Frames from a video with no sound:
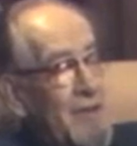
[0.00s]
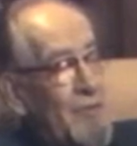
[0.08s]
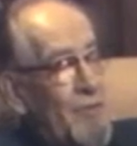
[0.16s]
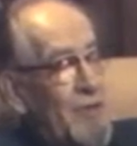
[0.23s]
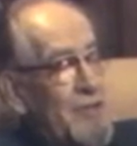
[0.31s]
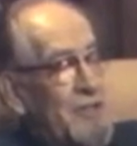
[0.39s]

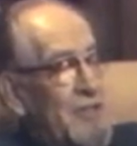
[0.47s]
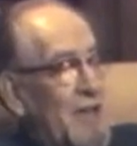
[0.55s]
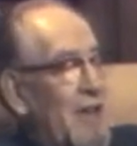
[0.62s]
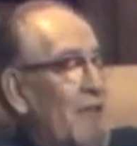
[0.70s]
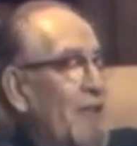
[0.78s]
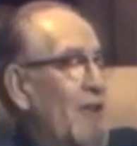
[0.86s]
which the
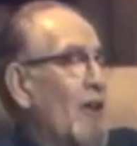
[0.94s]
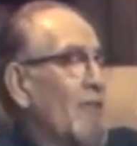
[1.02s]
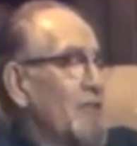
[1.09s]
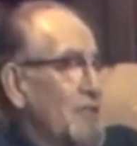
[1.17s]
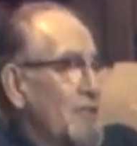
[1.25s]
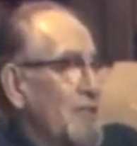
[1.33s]
gunnery
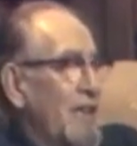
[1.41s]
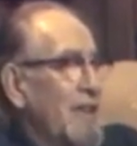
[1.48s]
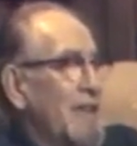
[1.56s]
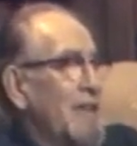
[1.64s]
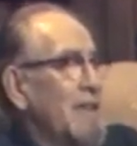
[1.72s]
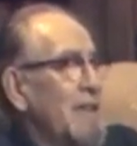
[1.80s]
officer
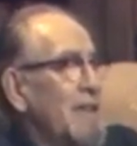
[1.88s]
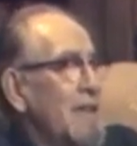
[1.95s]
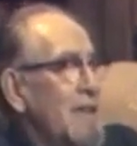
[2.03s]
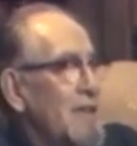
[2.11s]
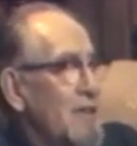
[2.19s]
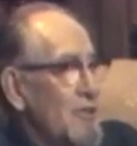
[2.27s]
then
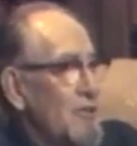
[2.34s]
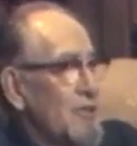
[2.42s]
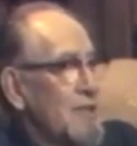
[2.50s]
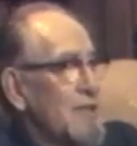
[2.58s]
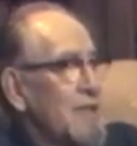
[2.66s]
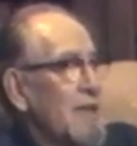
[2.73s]

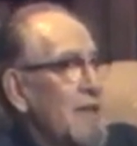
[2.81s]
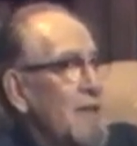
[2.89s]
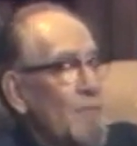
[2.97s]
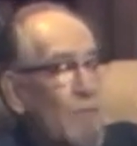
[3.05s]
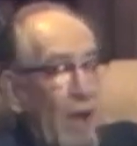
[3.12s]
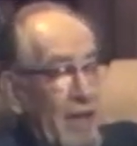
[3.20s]
uses
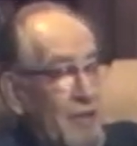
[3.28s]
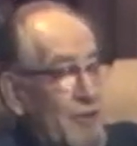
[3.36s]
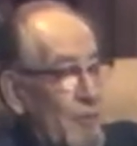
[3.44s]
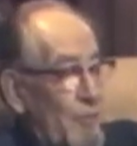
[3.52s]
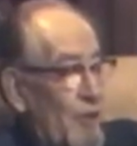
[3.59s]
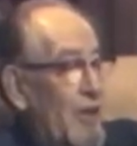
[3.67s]
by
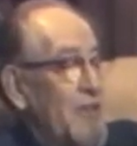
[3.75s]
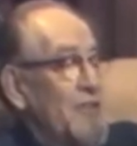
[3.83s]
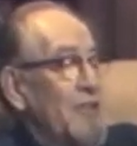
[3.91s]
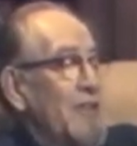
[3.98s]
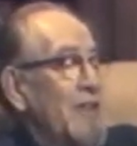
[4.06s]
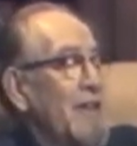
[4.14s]

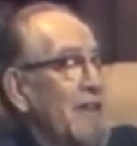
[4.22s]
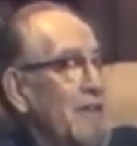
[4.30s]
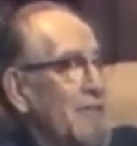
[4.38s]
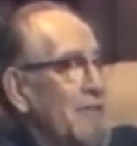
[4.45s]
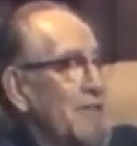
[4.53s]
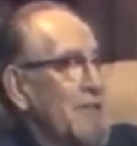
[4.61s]
interpolation
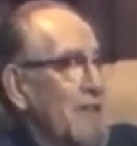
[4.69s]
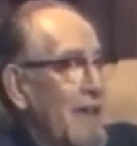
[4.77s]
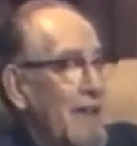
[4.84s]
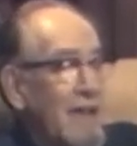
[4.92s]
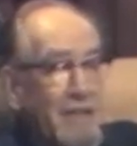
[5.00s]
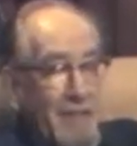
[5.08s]
to
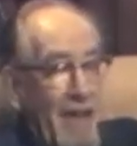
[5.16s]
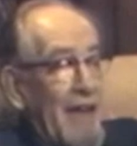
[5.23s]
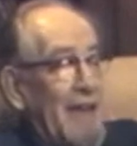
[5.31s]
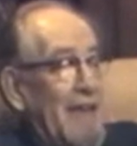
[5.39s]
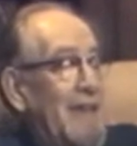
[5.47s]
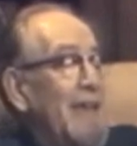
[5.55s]
say
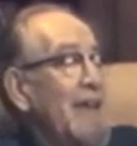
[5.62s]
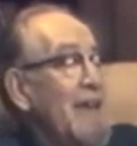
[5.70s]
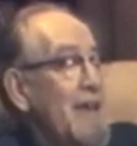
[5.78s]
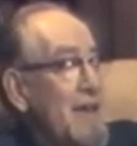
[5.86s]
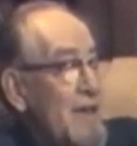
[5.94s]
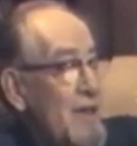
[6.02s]
exactly
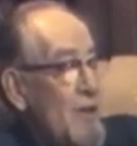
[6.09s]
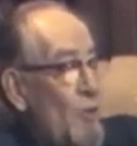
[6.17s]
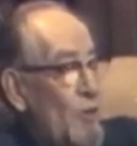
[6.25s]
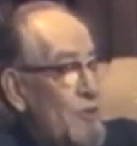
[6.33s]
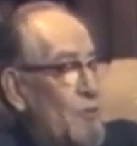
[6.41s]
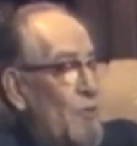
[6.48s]

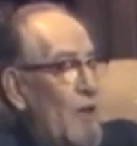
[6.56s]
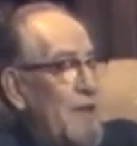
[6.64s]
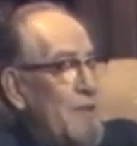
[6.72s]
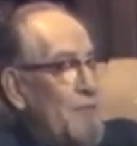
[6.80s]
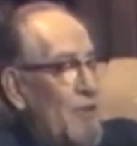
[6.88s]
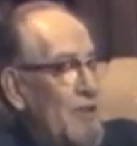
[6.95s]
which way
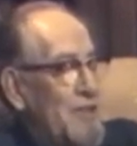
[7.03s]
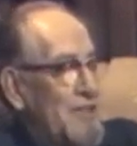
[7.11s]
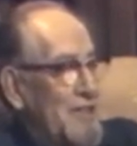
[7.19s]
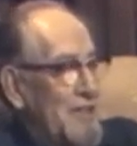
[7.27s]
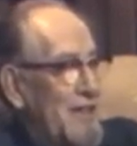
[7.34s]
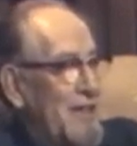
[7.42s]
he points
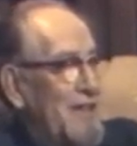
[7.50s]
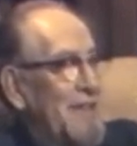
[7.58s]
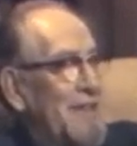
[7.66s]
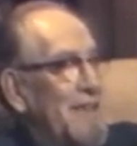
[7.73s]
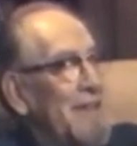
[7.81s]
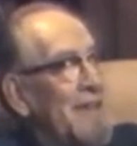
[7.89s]
the gun
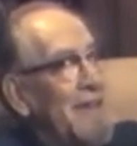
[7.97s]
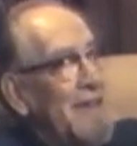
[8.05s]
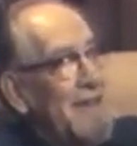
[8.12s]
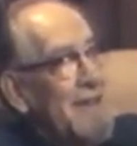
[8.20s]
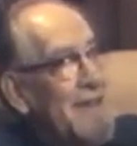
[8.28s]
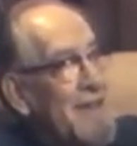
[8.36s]
and
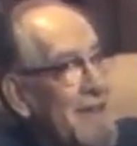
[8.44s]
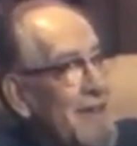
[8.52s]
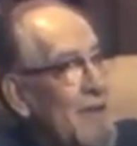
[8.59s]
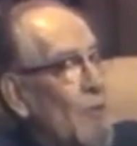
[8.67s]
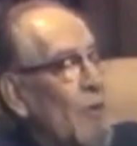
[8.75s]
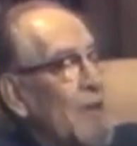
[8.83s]

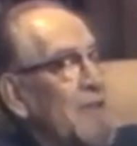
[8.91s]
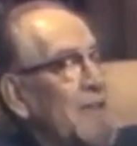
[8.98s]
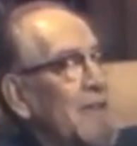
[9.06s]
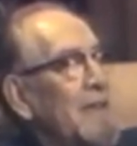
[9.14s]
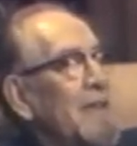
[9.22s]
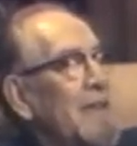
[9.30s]

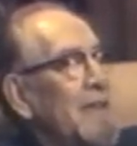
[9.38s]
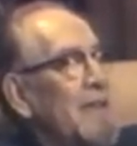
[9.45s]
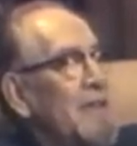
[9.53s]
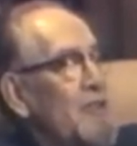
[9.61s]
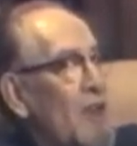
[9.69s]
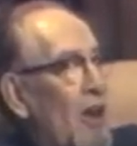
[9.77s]
what
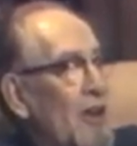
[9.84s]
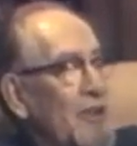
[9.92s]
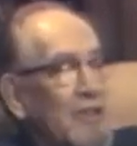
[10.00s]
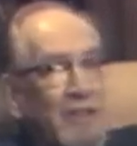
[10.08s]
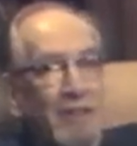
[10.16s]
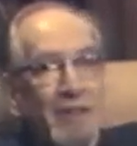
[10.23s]

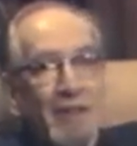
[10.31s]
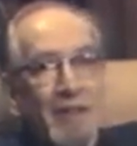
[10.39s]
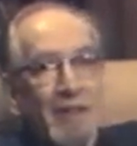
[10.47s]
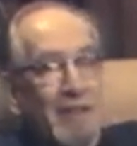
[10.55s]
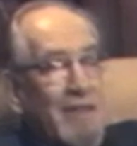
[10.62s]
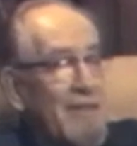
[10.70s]
charge he
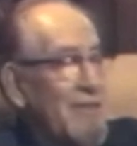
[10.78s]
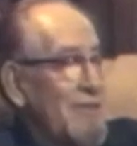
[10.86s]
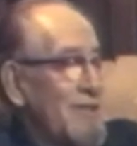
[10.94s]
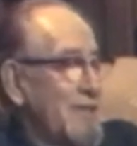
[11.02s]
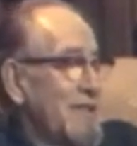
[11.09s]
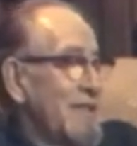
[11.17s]

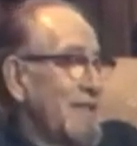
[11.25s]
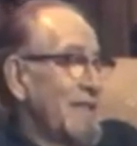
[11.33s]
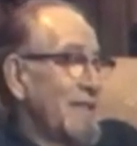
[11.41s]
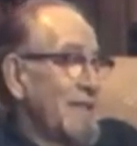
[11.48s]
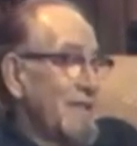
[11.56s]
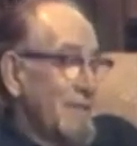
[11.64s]
uses
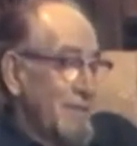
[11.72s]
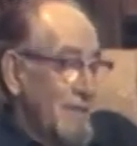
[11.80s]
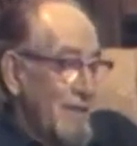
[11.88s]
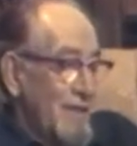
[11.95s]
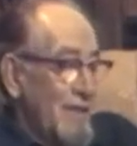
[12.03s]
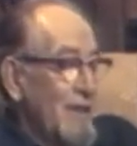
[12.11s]
and
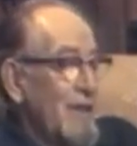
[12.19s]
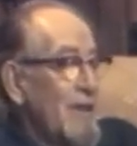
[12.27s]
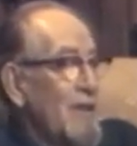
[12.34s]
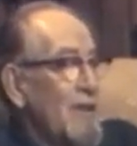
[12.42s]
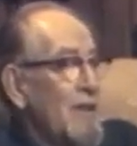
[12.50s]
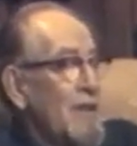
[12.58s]

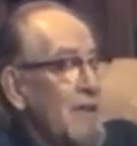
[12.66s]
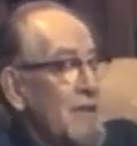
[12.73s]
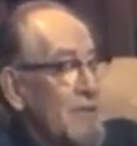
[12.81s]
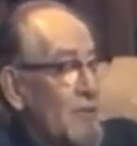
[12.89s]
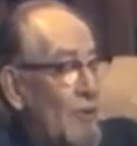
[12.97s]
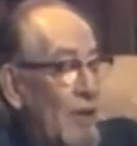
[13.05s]

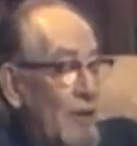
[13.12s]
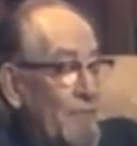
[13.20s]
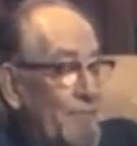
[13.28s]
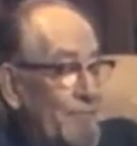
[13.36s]
so on.